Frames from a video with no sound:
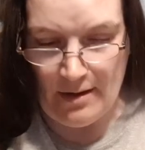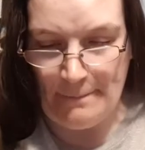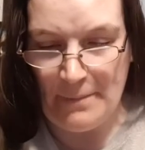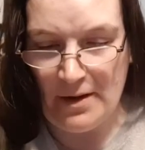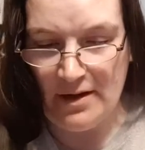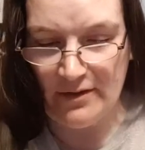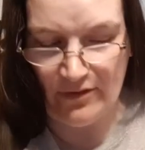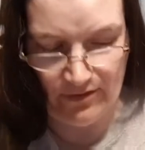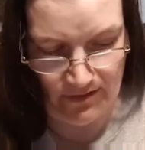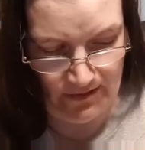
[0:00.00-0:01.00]

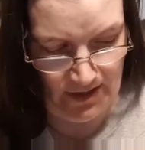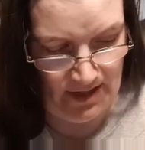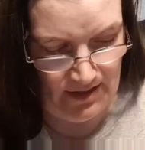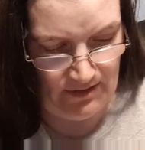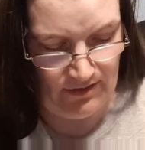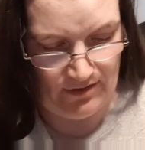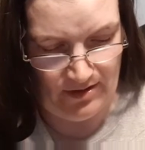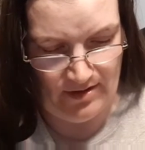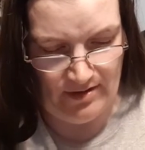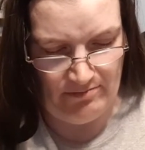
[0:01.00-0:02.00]
but it's,
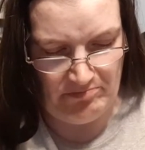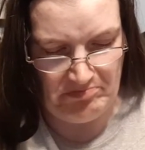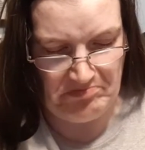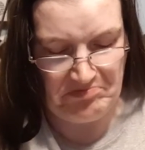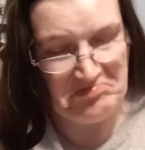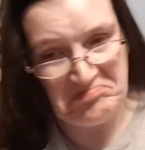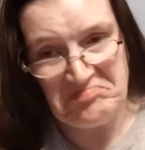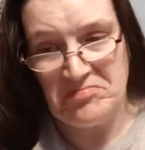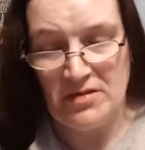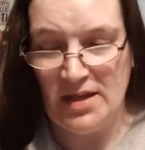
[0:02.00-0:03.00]

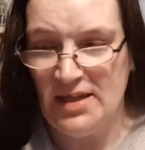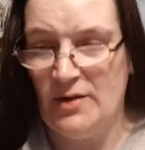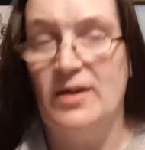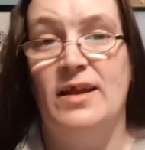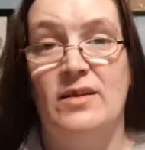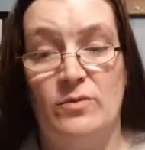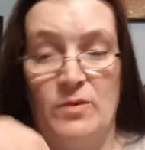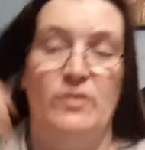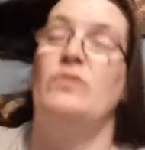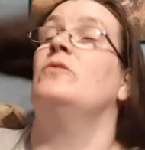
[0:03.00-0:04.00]
you know, again, it's
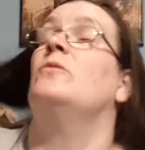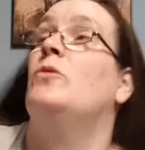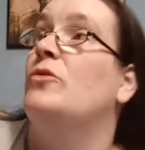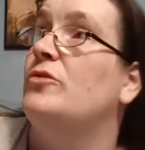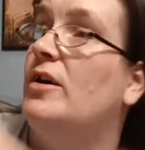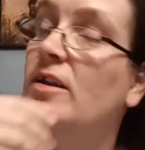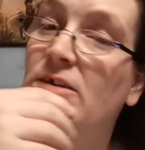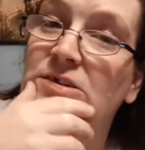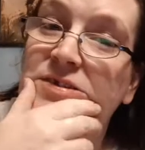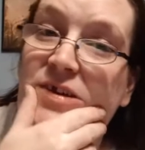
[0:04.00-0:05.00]
one of the more
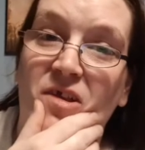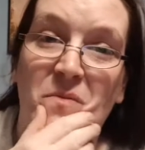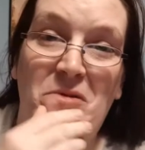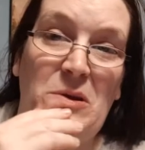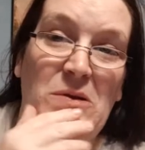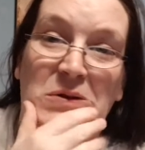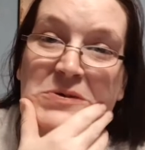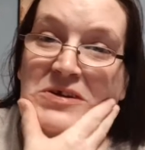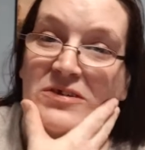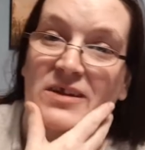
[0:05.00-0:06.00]
stylized designs I've been doing a lot
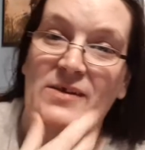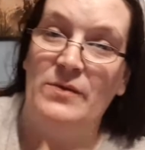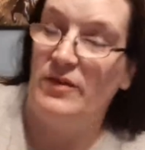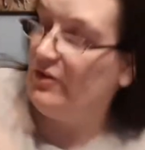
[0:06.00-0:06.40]
recently with the